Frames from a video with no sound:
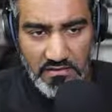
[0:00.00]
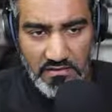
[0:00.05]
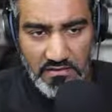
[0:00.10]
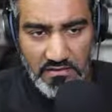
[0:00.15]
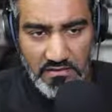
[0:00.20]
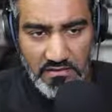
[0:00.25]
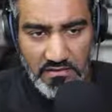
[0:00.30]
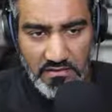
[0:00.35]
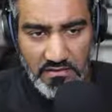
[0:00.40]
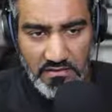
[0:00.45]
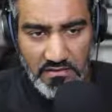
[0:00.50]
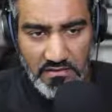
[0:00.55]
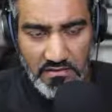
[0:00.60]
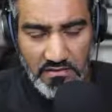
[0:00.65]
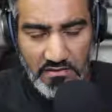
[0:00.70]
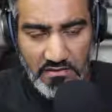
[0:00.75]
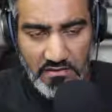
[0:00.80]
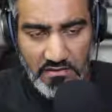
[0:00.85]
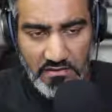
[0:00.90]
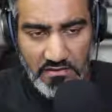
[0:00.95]
We get to
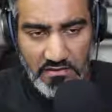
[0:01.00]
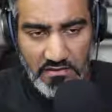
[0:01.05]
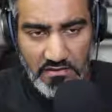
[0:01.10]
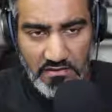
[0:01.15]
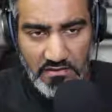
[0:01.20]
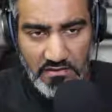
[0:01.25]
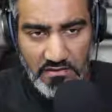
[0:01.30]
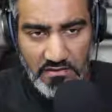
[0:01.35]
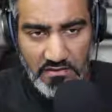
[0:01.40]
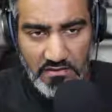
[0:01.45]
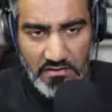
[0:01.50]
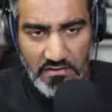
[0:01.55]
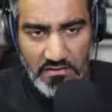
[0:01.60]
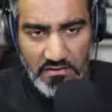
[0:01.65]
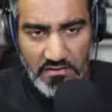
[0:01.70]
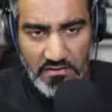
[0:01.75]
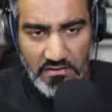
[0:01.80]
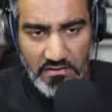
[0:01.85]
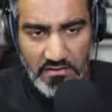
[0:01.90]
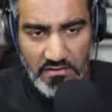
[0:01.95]
speak with
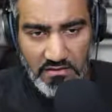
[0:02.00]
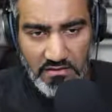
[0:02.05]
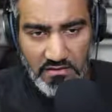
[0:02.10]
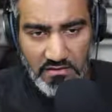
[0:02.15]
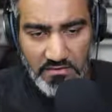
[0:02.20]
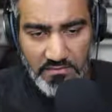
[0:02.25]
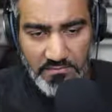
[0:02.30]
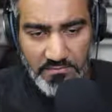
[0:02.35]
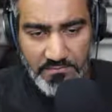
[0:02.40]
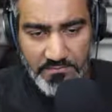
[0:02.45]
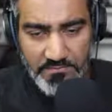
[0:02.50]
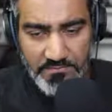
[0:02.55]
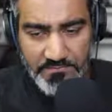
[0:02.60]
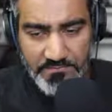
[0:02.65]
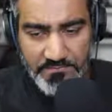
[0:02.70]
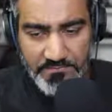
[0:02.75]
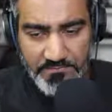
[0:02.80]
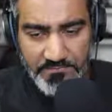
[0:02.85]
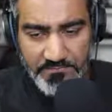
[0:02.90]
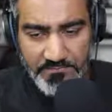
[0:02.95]
Lee
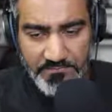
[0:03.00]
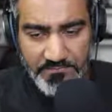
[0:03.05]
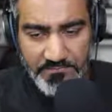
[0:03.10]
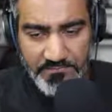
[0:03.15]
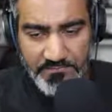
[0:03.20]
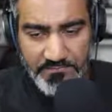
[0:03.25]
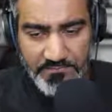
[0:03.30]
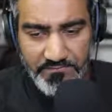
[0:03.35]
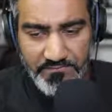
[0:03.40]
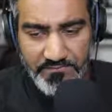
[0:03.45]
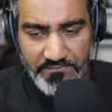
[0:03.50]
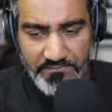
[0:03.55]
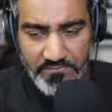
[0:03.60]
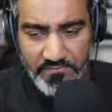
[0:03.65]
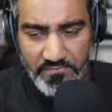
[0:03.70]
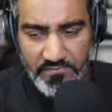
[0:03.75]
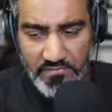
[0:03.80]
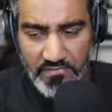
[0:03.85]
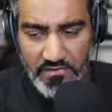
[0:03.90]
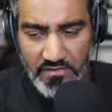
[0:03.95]
Chambers. He's a function.
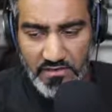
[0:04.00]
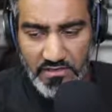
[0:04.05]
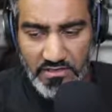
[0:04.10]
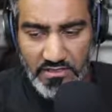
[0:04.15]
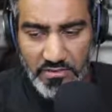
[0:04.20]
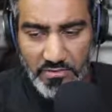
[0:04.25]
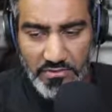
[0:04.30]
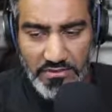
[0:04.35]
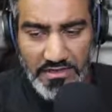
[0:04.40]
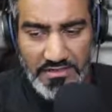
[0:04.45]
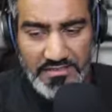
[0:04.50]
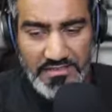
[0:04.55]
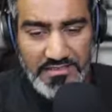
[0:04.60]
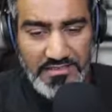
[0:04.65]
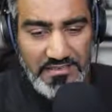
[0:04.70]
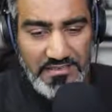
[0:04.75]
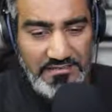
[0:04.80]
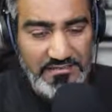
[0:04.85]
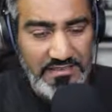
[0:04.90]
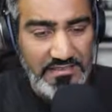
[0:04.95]
You know what I need
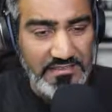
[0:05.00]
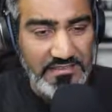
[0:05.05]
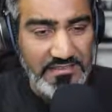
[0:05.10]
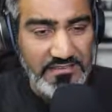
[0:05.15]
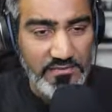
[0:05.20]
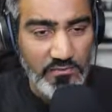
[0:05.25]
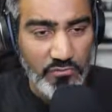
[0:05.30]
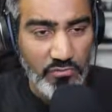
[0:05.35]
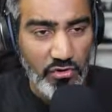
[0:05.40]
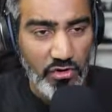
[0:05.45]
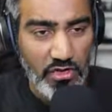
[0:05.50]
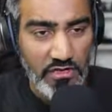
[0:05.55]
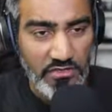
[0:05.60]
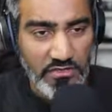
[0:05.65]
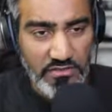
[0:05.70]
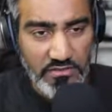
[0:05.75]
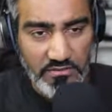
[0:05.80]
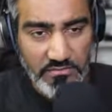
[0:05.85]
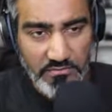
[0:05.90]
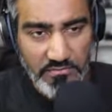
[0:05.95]
is I need some
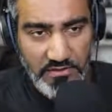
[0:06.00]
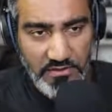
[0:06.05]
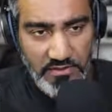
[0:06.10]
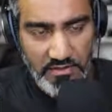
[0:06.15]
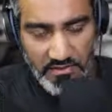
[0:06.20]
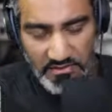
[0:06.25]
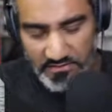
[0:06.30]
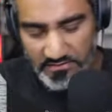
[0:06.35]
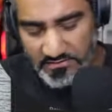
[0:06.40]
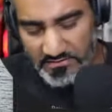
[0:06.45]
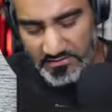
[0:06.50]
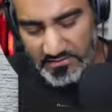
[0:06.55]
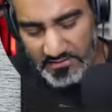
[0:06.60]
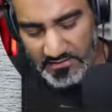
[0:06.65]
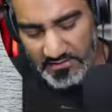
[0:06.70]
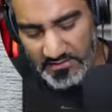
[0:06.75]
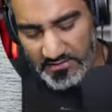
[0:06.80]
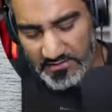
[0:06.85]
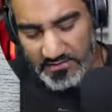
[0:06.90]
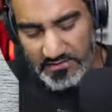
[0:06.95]
water because
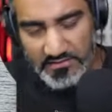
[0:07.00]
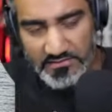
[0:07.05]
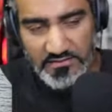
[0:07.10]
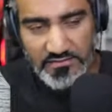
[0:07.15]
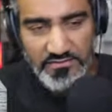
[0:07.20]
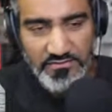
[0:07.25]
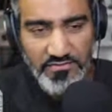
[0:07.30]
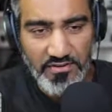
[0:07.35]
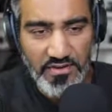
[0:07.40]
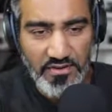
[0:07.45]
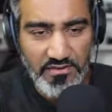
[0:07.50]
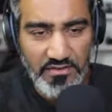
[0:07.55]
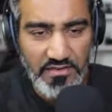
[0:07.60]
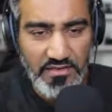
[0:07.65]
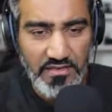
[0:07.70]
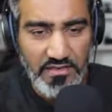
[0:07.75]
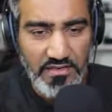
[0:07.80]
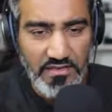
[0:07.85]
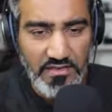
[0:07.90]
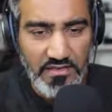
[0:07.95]
this is very
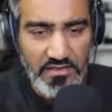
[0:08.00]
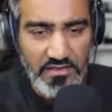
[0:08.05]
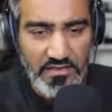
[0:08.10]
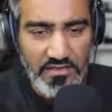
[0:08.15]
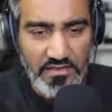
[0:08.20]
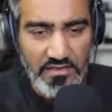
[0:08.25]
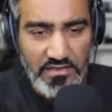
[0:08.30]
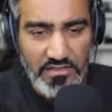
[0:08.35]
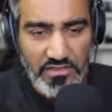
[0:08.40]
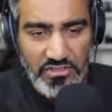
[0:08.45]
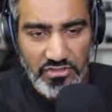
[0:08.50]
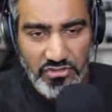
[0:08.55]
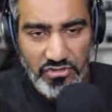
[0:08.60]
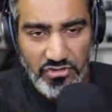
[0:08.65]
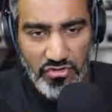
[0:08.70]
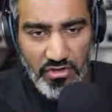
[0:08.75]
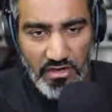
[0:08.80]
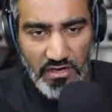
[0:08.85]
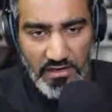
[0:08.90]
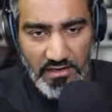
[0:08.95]

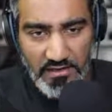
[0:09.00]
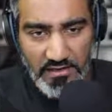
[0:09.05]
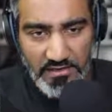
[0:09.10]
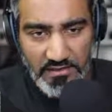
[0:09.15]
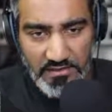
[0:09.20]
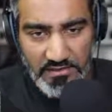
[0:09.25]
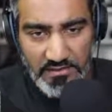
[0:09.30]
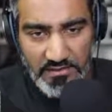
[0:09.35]
dry.